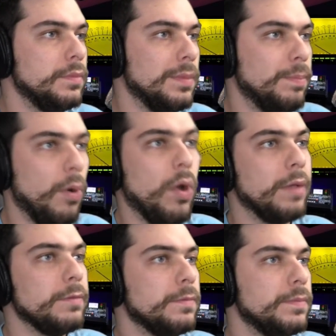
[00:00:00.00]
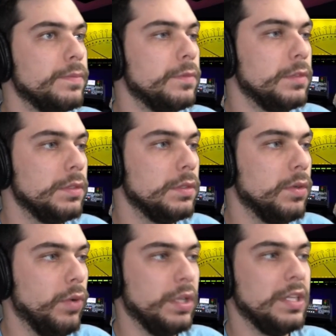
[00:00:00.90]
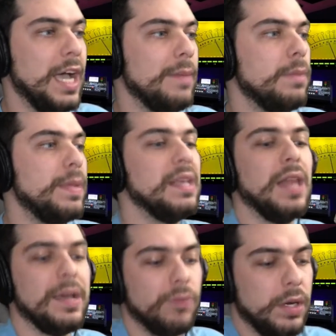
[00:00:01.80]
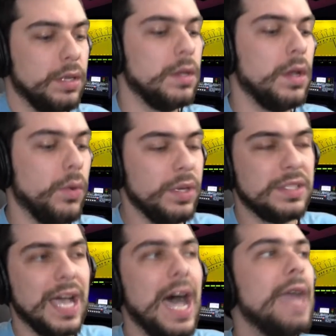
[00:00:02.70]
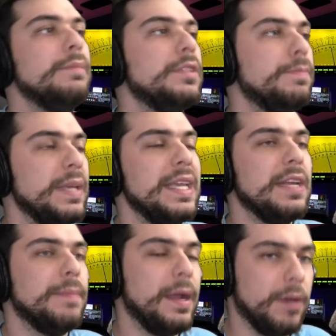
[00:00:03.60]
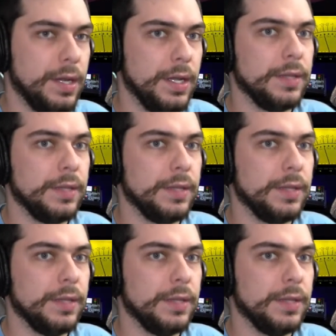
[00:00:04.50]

Boy, what a time to be alive. What a time to be in America.